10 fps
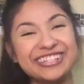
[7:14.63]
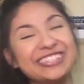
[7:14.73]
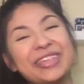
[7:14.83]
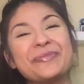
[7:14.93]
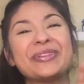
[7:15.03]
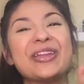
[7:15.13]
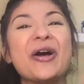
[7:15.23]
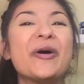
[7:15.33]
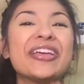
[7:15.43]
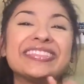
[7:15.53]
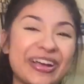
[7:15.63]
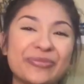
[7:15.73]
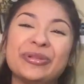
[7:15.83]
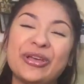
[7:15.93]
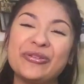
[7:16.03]
Just let me know it
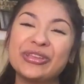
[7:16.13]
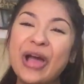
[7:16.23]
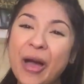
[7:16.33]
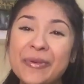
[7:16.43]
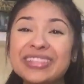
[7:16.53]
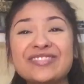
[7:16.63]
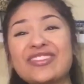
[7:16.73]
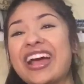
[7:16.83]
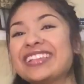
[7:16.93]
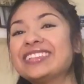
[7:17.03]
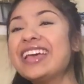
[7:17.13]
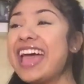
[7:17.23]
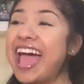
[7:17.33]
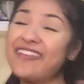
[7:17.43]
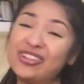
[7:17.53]
down below in the comments. If you guys
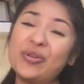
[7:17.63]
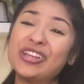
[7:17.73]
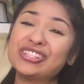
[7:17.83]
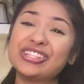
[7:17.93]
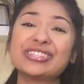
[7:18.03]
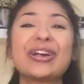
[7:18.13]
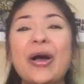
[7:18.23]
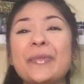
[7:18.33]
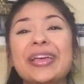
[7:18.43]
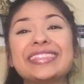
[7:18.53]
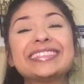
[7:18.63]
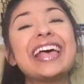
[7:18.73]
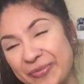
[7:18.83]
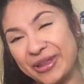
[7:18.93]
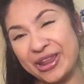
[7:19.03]
have any questions, comments,
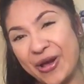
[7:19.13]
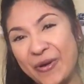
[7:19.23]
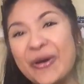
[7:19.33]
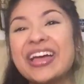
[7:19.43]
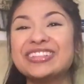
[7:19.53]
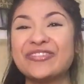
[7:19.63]
let me know.